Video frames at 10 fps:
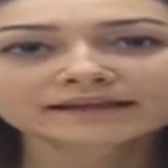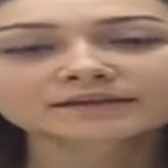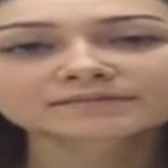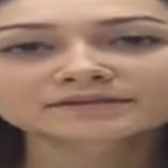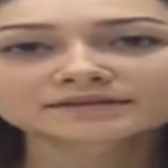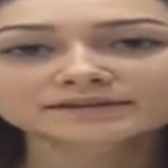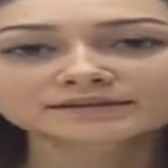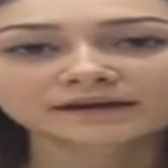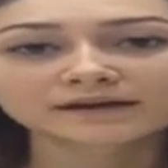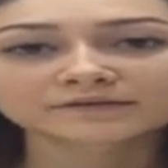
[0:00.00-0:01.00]
In the
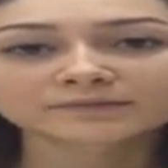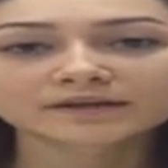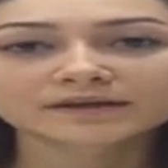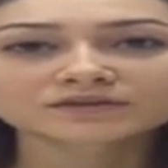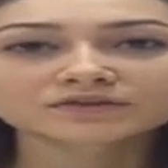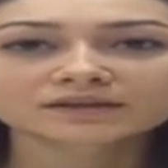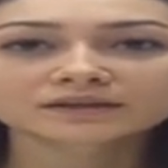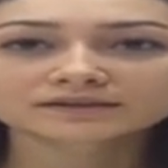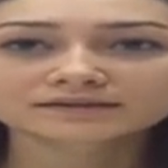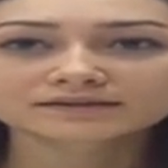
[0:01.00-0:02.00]
business life,
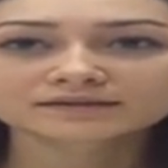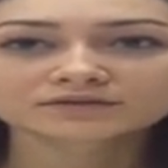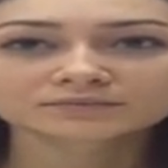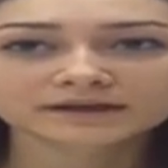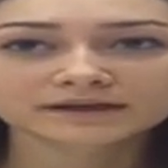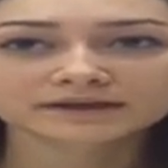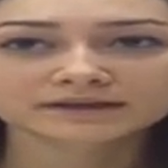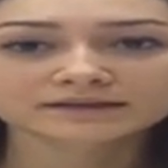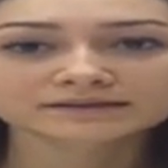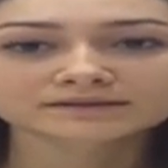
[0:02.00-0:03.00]
managerial decision making
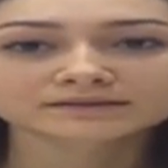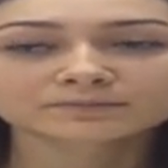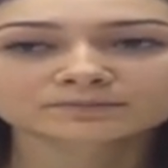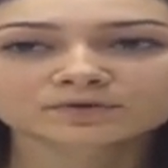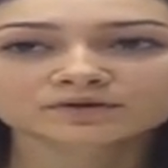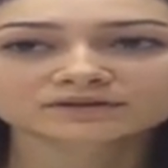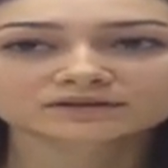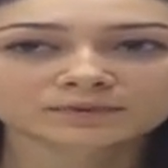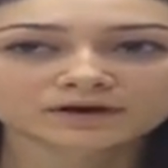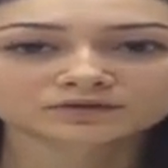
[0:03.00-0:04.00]
is an
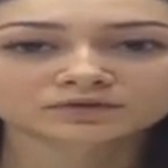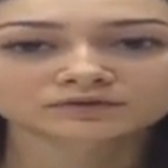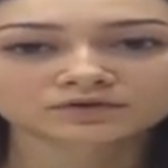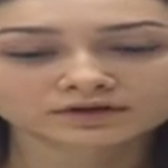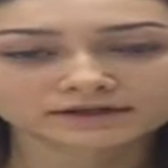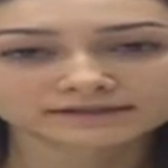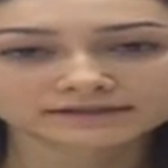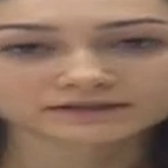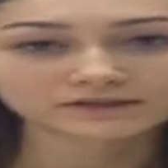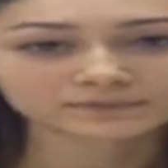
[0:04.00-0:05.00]
important part of the
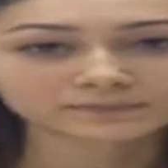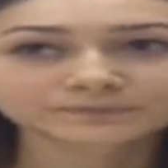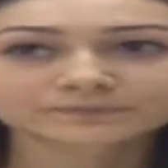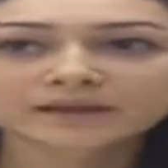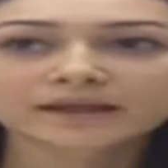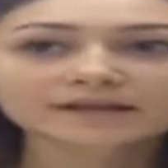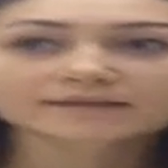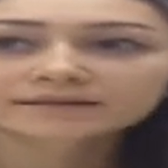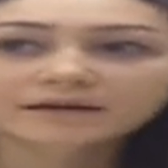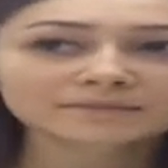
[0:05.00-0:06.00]
organization.
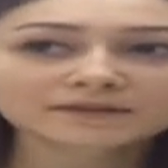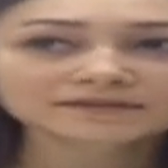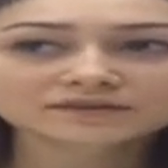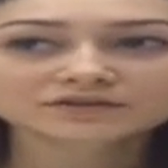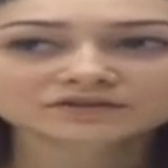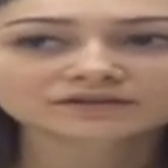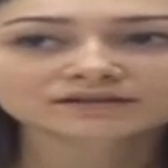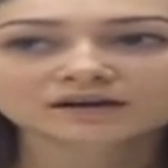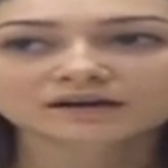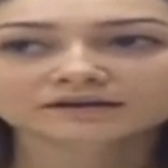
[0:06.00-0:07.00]
Some
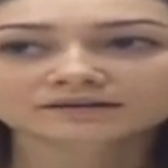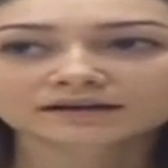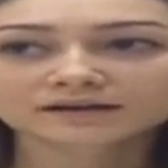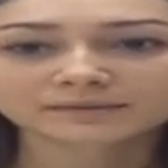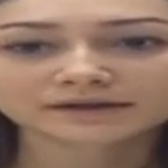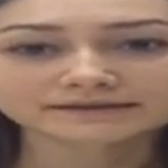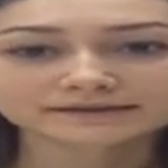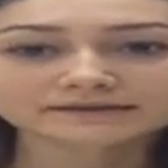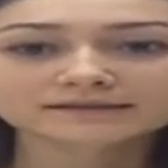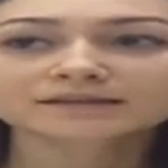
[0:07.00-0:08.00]
decisions are daily
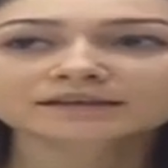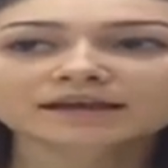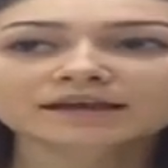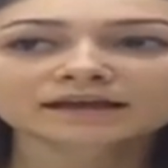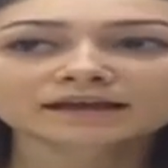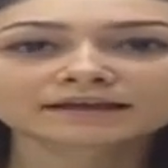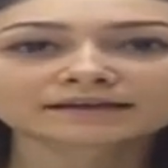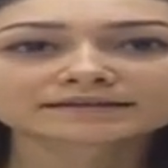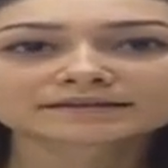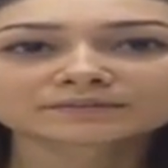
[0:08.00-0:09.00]
basis,
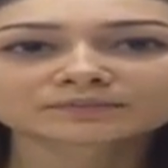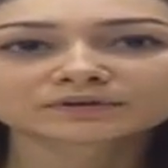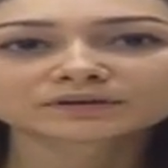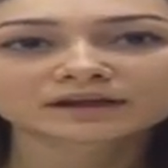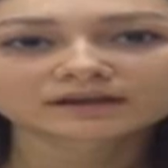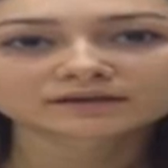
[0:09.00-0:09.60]
simple